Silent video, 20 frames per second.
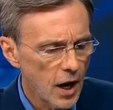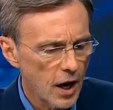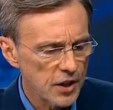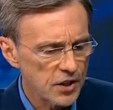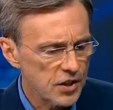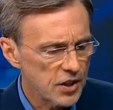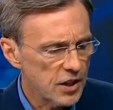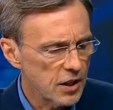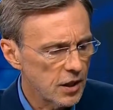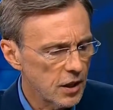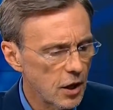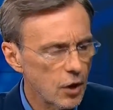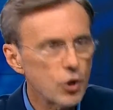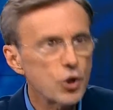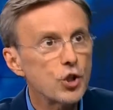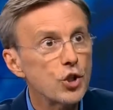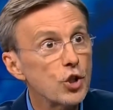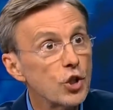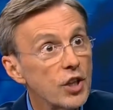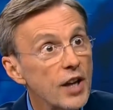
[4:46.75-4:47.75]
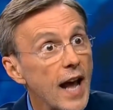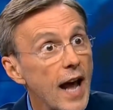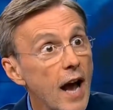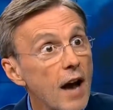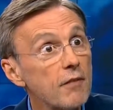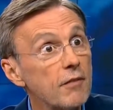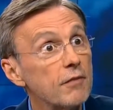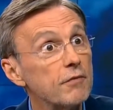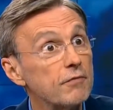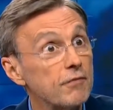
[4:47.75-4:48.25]
a CEO should
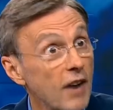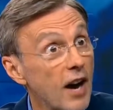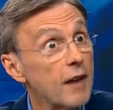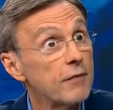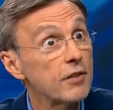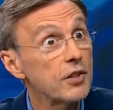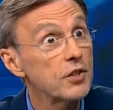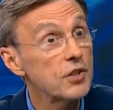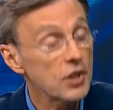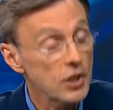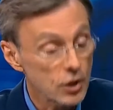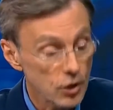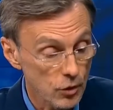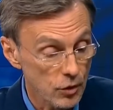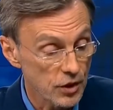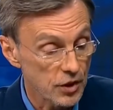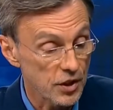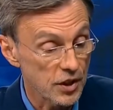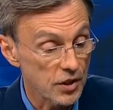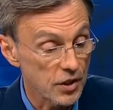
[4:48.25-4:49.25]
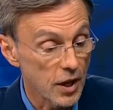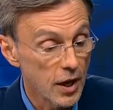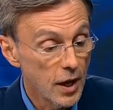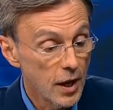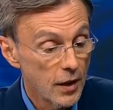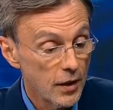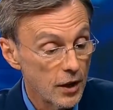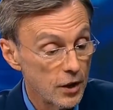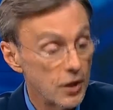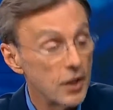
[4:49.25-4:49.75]
have five constituencies
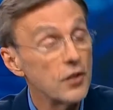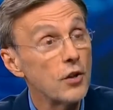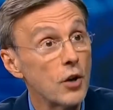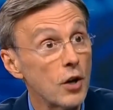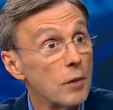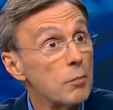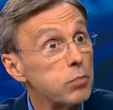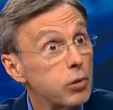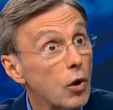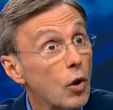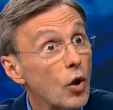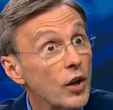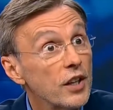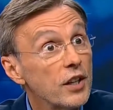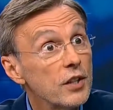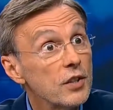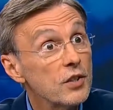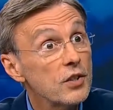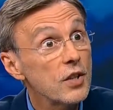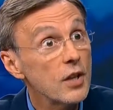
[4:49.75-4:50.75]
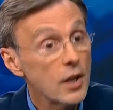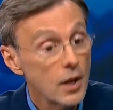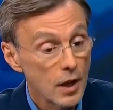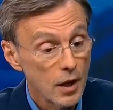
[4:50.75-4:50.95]
their employees,